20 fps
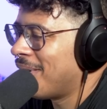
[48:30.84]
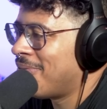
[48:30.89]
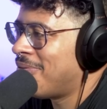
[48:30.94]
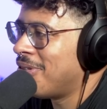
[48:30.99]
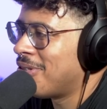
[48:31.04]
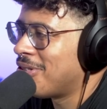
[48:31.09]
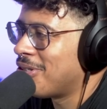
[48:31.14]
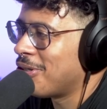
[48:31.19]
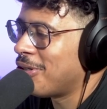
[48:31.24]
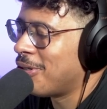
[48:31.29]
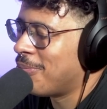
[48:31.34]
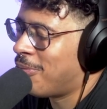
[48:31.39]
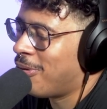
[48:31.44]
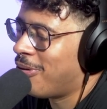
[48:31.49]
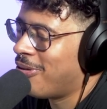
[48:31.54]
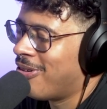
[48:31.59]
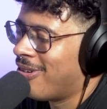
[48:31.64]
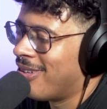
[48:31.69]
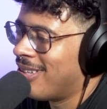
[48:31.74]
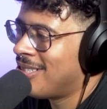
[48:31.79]
mean, if you do, you
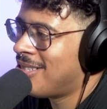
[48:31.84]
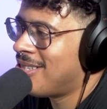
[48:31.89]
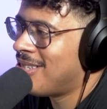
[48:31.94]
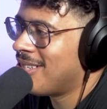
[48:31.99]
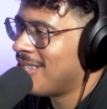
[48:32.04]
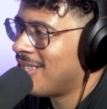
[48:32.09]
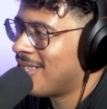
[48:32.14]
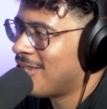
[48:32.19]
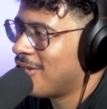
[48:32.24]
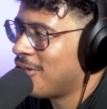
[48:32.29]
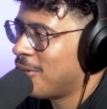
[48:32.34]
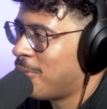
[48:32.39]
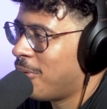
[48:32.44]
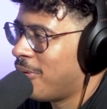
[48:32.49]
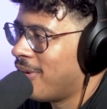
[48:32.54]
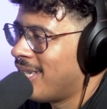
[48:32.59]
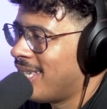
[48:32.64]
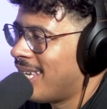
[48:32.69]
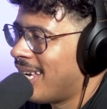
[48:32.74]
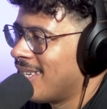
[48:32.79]
probably not listen to this because you're
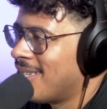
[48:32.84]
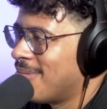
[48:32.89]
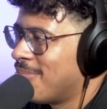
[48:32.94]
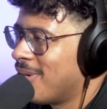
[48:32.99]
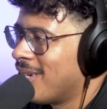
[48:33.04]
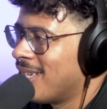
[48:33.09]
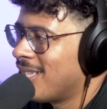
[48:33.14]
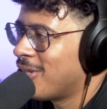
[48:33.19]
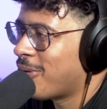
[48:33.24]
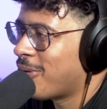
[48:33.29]
probably dead. But